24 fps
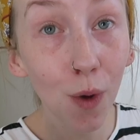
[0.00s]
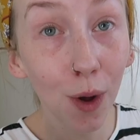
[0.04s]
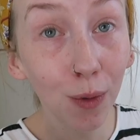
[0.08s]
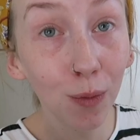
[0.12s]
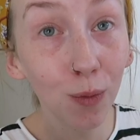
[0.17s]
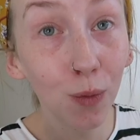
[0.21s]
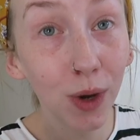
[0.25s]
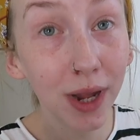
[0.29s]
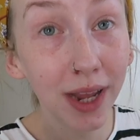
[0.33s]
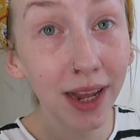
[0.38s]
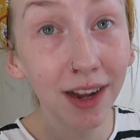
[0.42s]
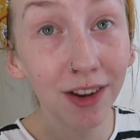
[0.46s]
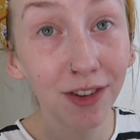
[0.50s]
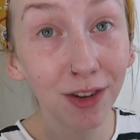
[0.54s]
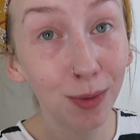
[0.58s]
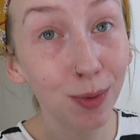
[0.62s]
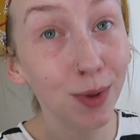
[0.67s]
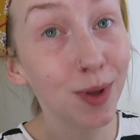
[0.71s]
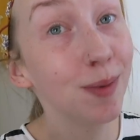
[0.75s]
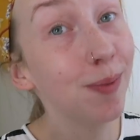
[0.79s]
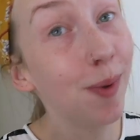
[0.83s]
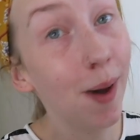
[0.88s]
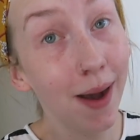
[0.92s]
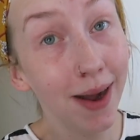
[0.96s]
One week she
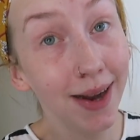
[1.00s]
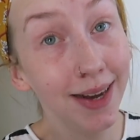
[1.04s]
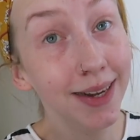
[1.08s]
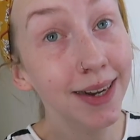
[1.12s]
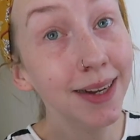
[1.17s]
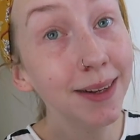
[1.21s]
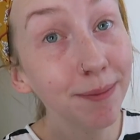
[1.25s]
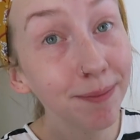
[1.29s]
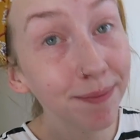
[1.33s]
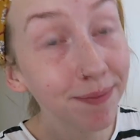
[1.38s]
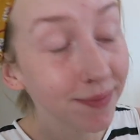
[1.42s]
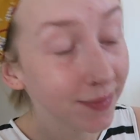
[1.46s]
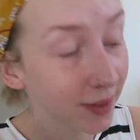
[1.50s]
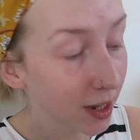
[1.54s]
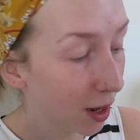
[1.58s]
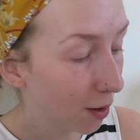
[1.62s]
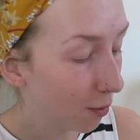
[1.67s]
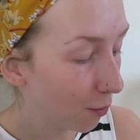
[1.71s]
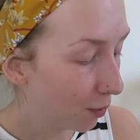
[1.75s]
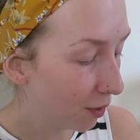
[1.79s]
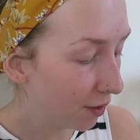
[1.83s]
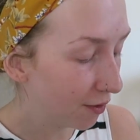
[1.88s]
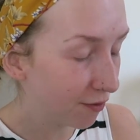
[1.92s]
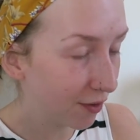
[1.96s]
was a pilot
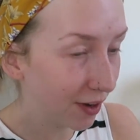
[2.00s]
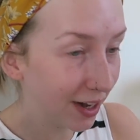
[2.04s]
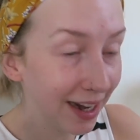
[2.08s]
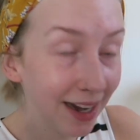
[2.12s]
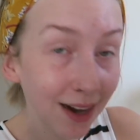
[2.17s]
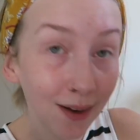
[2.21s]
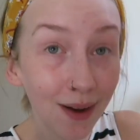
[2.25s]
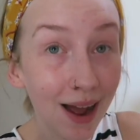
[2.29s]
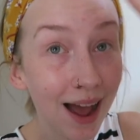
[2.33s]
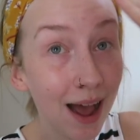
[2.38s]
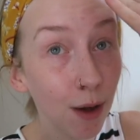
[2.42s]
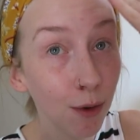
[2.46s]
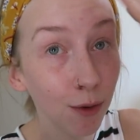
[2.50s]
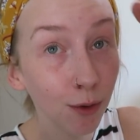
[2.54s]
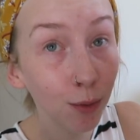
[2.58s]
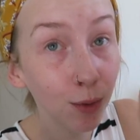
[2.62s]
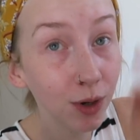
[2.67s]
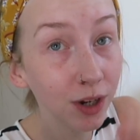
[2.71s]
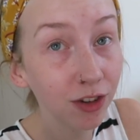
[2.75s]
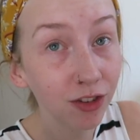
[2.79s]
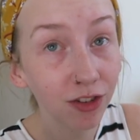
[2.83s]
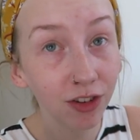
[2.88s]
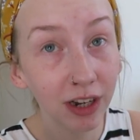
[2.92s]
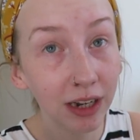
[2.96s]
with a funny little hat on,
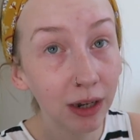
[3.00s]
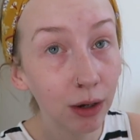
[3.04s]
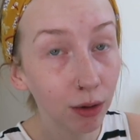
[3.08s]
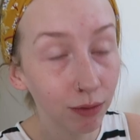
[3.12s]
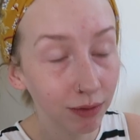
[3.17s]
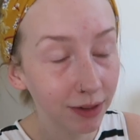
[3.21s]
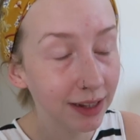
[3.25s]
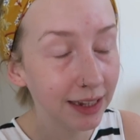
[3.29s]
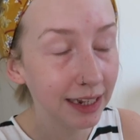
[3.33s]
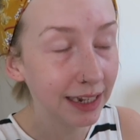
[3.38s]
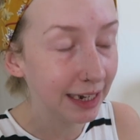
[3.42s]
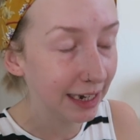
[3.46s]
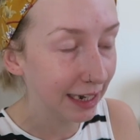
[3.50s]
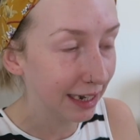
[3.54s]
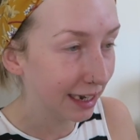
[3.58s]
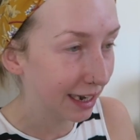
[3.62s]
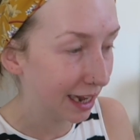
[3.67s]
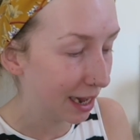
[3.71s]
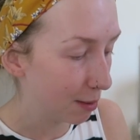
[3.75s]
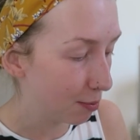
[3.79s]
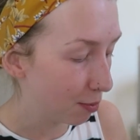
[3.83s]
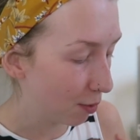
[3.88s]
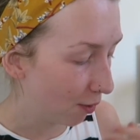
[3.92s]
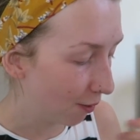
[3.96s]
which she obviously didn't
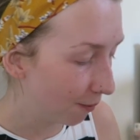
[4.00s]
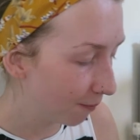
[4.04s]
keep